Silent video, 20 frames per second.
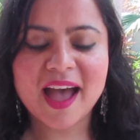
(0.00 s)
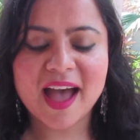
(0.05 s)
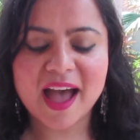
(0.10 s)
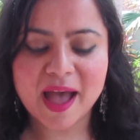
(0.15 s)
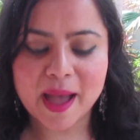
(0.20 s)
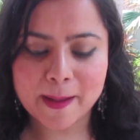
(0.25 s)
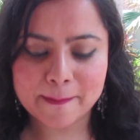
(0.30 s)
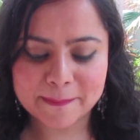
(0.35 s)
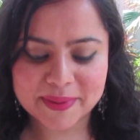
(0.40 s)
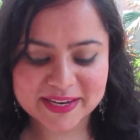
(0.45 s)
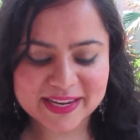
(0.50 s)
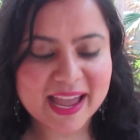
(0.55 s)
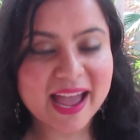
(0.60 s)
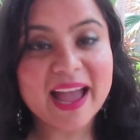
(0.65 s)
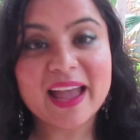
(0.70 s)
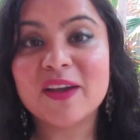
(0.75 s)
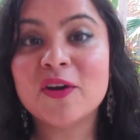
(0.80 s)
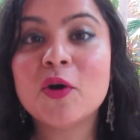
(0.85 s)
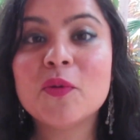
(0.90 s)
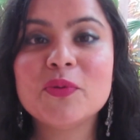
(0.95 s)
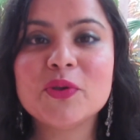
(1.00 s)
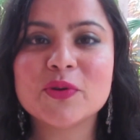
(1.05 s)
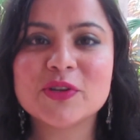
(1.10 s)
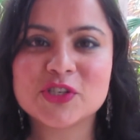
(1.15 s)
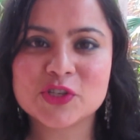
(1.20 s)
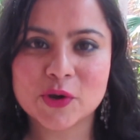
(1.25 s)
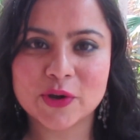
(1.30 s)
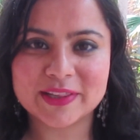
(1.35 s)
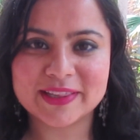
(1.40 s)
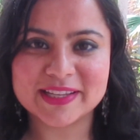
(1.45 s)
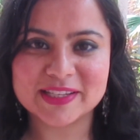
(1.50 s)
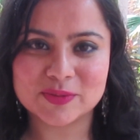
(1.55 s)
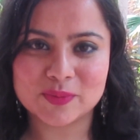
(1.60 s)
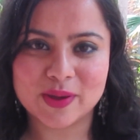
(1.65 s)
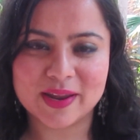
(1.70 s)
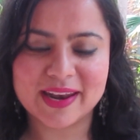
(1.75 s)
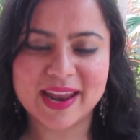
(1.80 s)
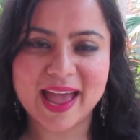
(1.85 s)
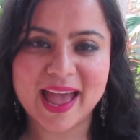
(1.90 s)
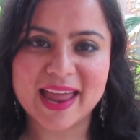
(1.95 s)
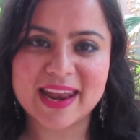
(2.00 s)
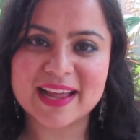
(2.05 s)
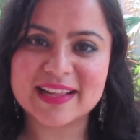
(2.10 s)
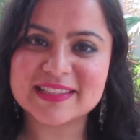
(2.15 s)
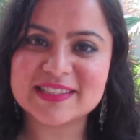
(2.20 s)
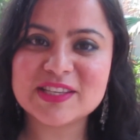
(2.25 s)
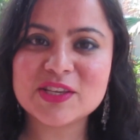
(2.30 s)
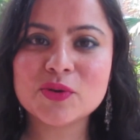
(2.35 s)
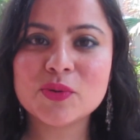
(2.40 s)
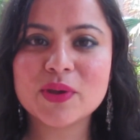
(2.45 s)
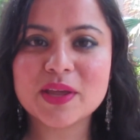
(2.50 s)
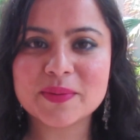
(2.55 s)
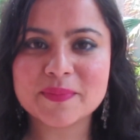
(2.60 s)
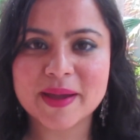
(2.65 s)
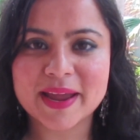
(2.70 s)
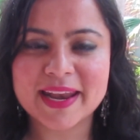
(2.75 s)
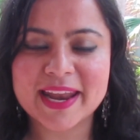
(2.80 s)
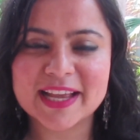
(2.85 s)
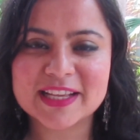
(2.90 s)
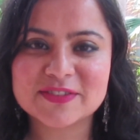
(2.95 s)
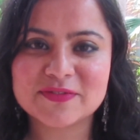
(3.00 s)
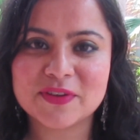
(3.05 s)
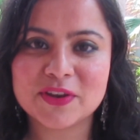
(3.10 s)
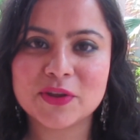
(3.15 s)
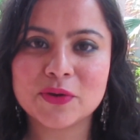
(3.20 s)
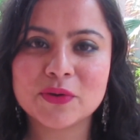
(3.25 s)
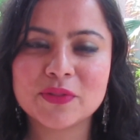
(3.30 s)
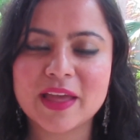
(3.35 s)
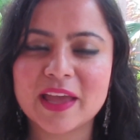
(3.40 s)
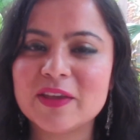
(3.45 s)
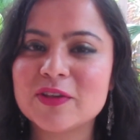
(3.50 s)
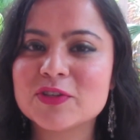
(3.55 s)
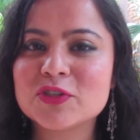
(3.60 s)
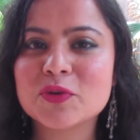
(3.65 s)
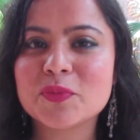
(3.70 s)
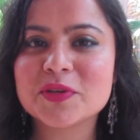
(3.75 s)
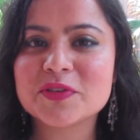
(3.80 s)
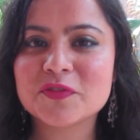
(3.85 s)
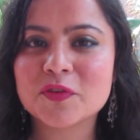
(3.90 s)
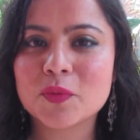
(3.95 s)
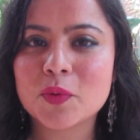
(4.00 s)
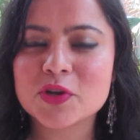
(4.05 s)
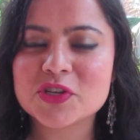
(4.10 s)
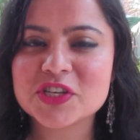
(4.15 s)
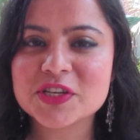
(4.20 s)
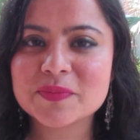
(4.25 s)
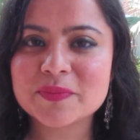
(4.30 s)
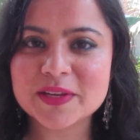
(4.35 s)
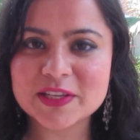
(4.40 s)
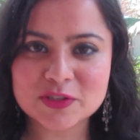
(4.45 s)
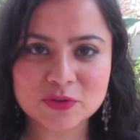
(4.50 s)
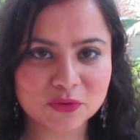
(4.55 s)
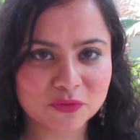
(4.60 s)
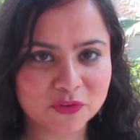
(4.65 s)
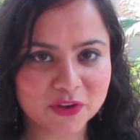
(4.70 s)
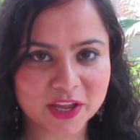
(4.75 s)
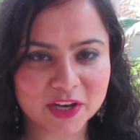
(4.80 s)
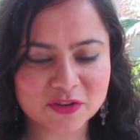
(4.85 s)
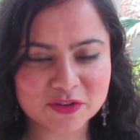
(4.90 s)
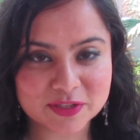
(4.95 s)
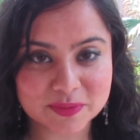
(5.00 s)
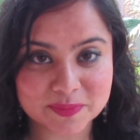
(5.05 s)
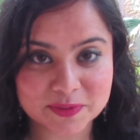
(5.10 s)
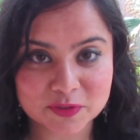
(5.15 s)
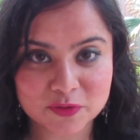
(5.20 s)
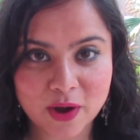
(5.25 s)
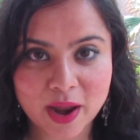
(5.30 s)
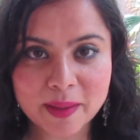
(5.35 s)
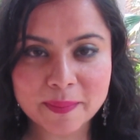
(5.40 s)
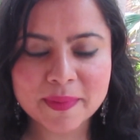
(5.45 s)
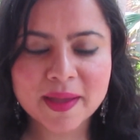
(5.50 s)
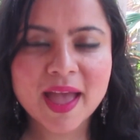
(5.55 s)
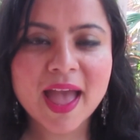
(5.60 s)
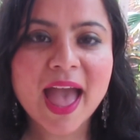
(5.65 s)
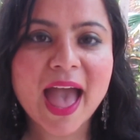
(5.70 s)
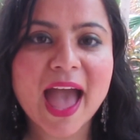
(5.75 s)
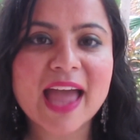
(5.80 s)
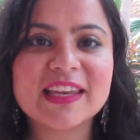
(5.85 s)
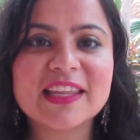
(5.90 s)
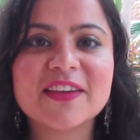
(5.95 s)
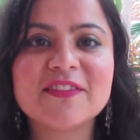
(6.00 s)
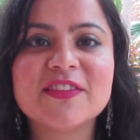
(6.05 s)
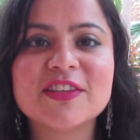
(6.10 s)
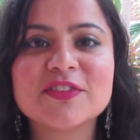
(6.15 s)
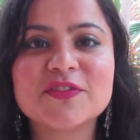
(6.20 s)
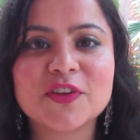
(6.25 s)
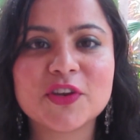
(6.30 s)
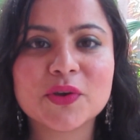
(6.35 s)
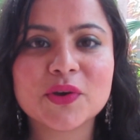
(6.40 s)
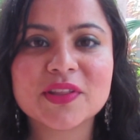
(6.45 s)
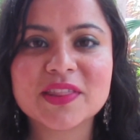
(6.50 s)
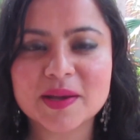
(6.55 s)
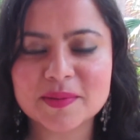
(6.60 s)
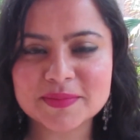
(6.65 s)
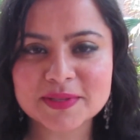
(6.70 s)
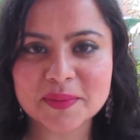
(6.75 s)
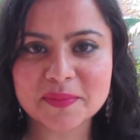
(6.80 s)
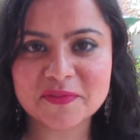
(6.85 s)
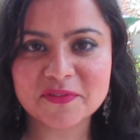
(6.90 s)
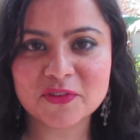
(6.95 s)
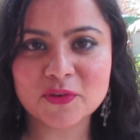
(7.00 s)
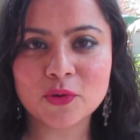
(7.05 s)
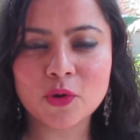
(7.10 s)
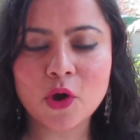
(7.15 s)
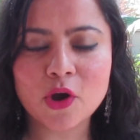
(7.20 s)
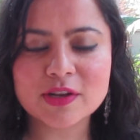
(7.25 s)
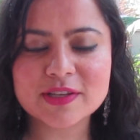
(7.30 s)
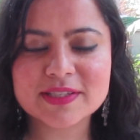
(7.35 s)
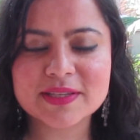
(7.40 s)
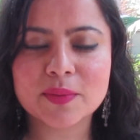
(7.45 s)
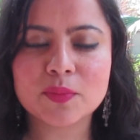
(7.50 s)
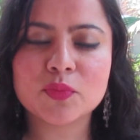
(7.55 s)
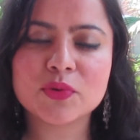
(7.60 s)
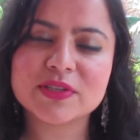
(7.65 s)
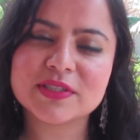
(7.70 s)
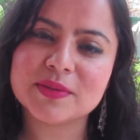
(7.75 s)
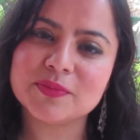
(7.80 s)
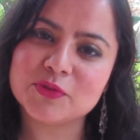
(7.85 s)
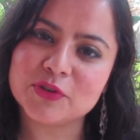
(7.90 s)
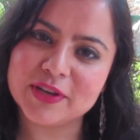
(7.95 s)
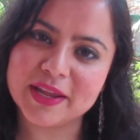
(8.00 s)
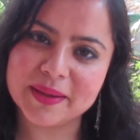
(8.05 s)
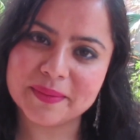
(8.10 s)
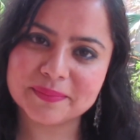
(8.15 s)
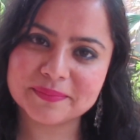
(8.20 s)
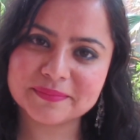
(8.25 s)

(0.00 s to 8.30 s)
Um, but yeah, I hope you enjoyed this one, and I'll see you in my next video. Thank you so much for watching. Please don't forget to subscribe and give this video a thumbs up if you got some wisdom today.